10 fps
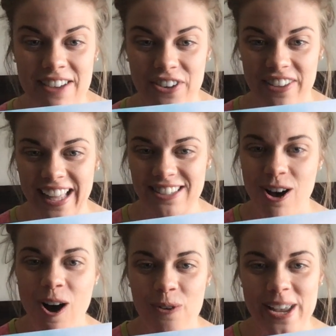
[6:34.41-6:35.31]
That's all
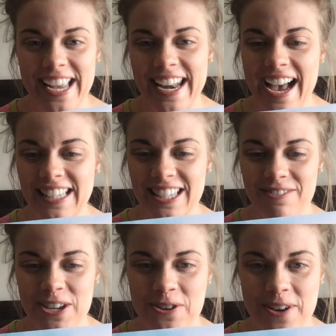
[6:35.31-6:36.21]
we can ask of you.
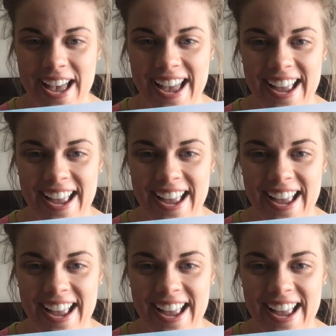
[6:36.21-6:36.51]
Okay.